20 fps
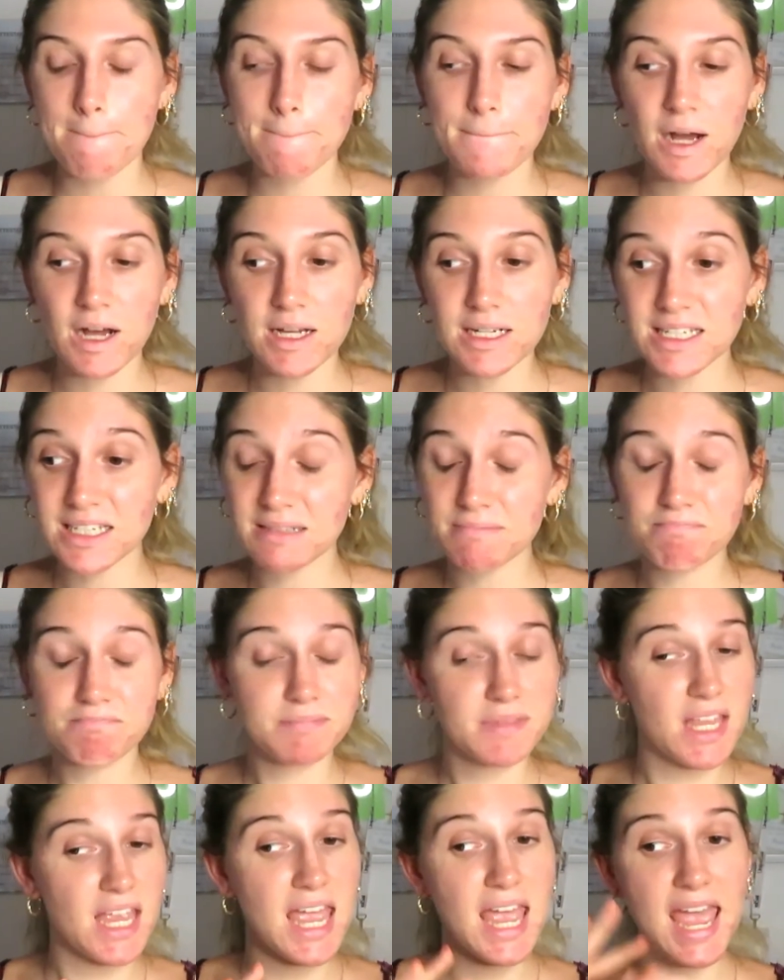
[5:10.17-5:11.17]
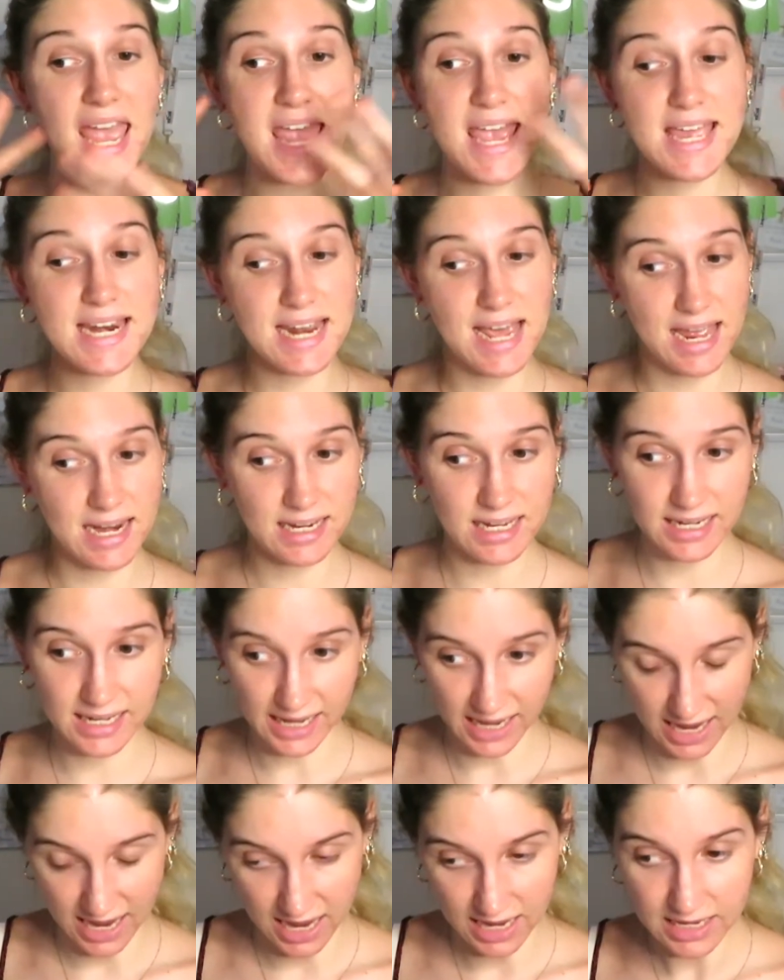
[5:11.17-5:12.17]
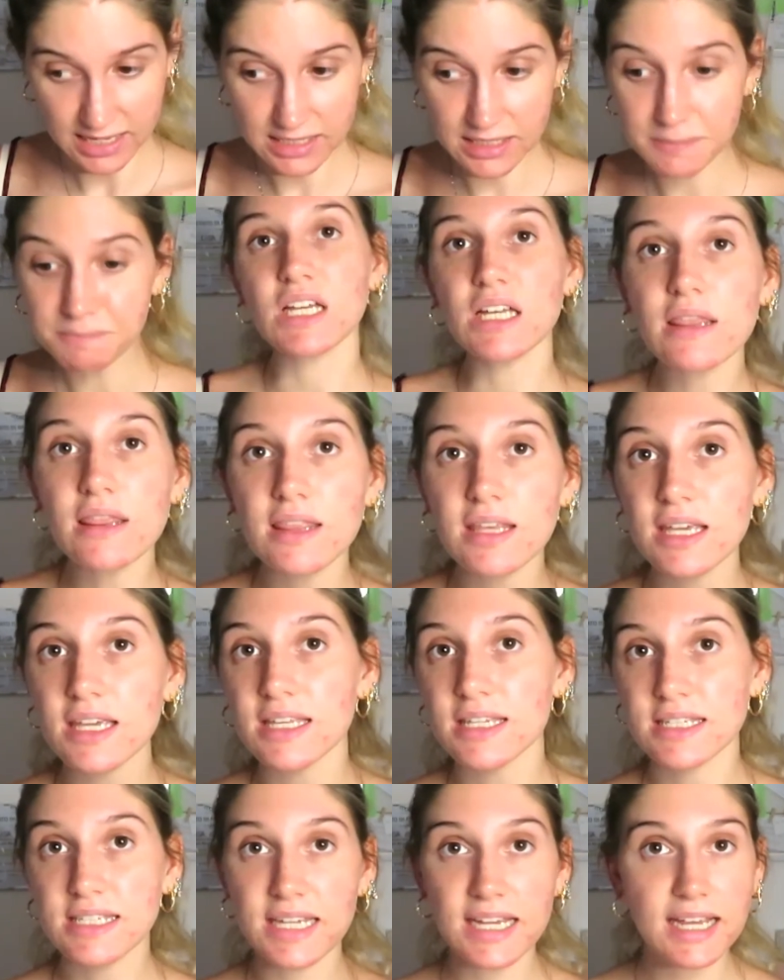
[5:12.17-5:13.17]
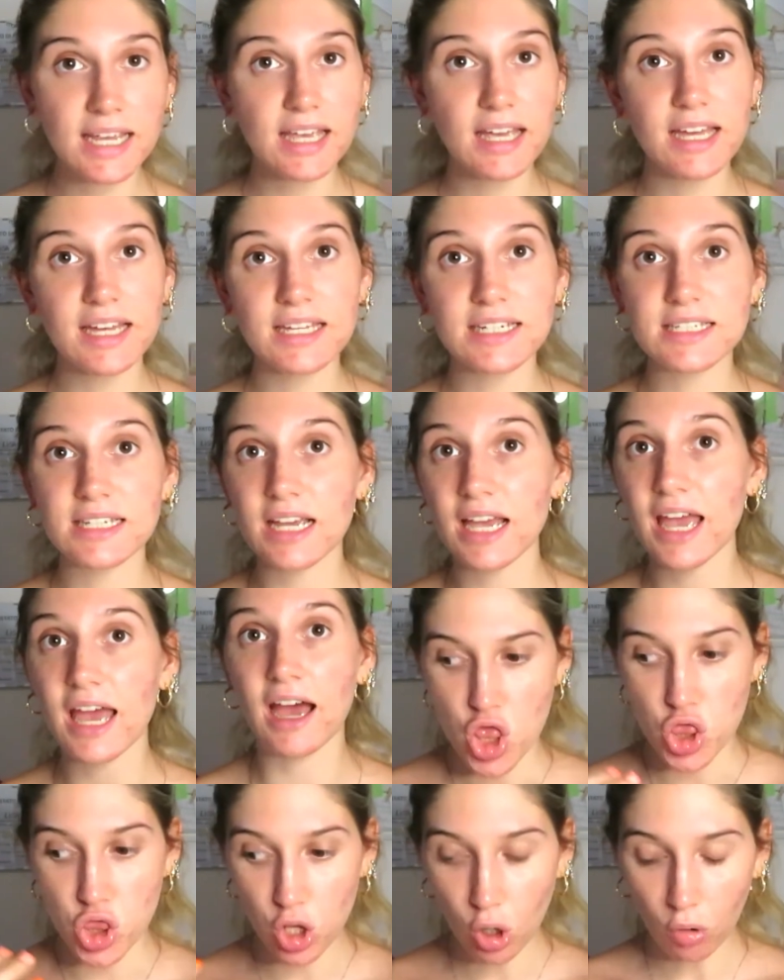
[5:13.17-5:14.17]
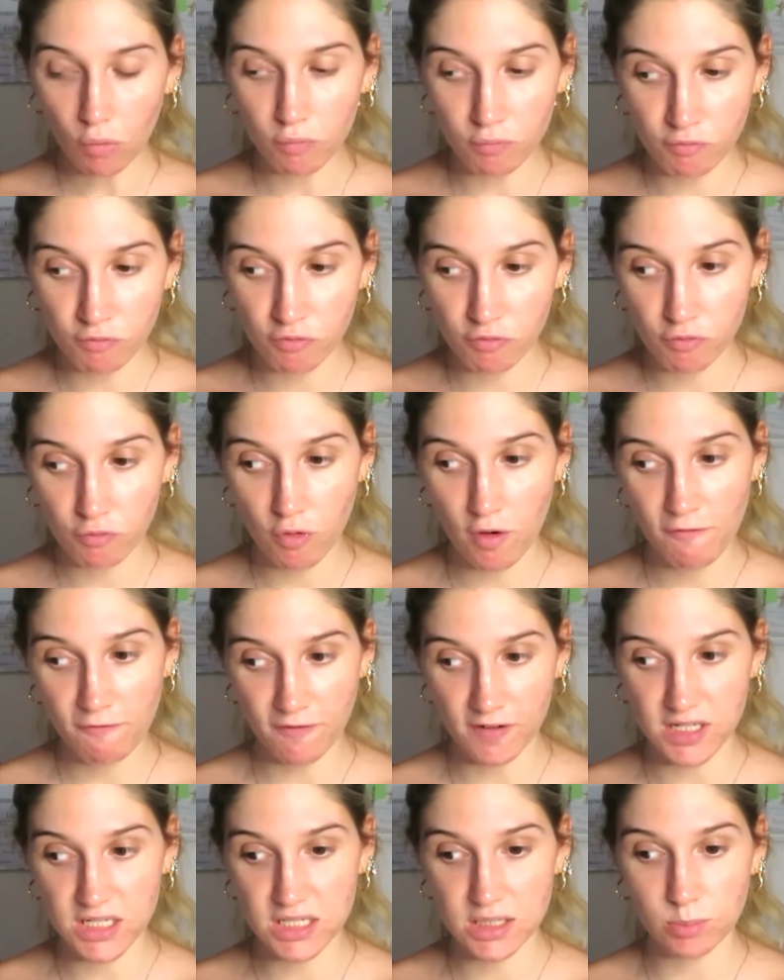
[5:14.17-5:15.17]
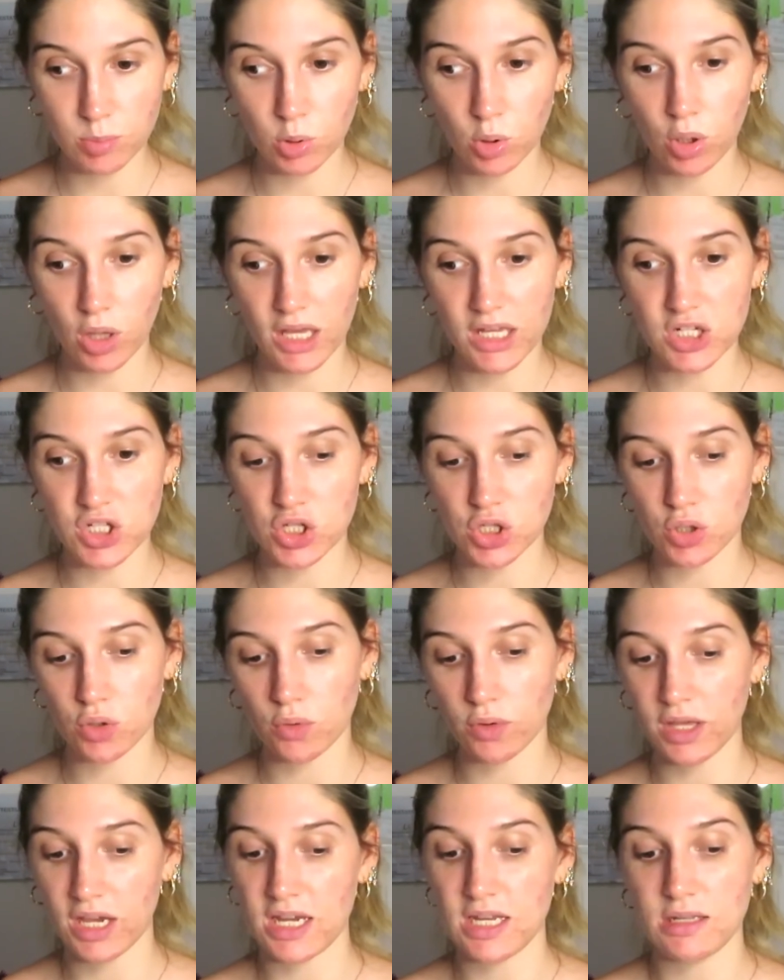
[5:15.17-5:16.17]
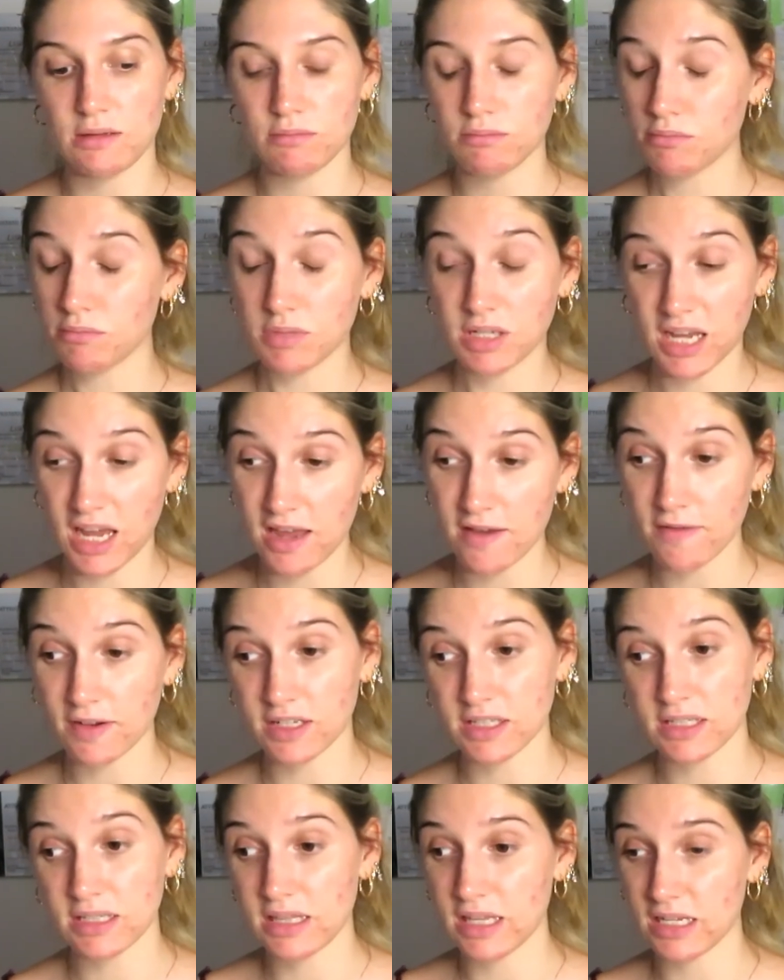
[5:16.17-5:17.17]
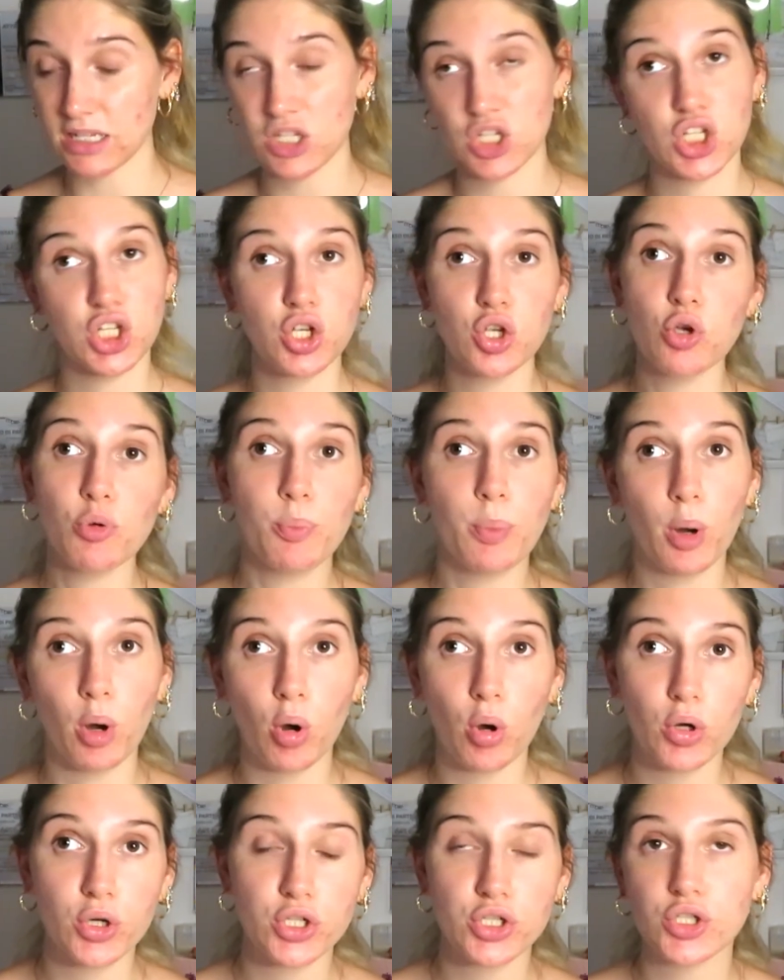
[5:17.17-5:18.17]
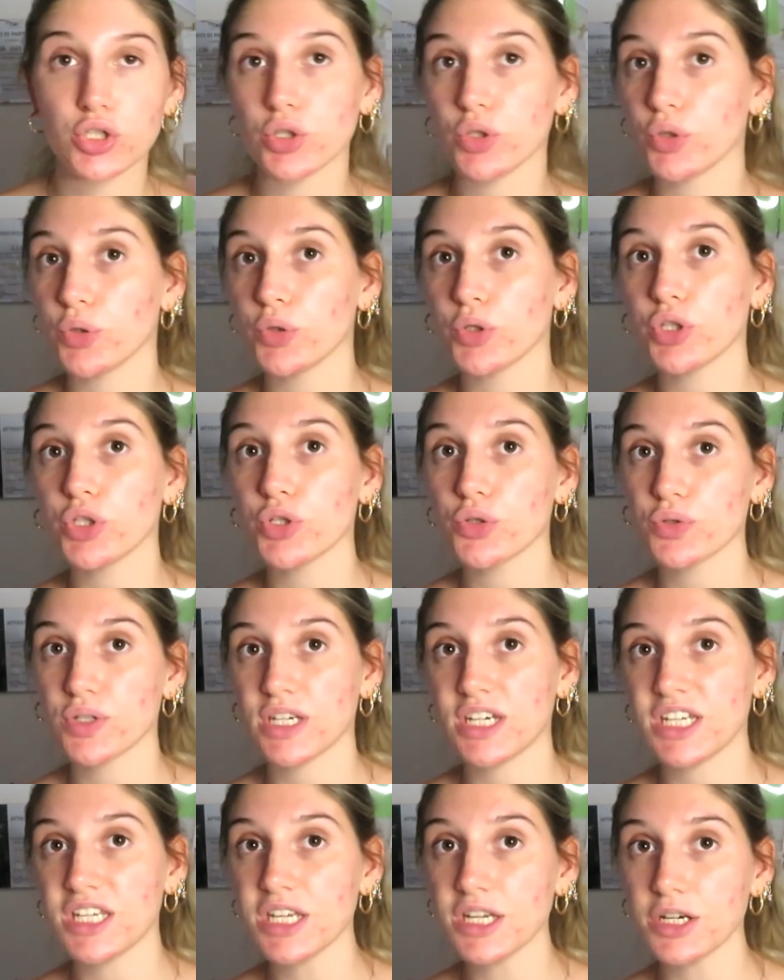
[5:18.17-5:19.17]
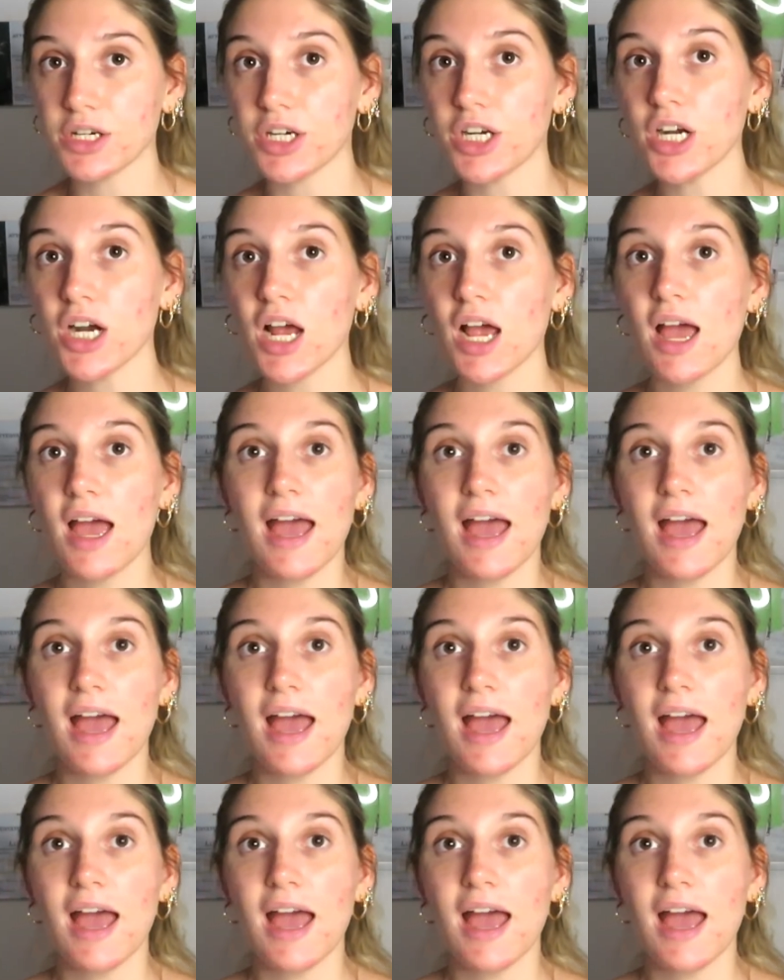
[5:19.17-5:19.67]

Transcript: but in any case, the ticket not refundable and so they gave us this coupon to use in a year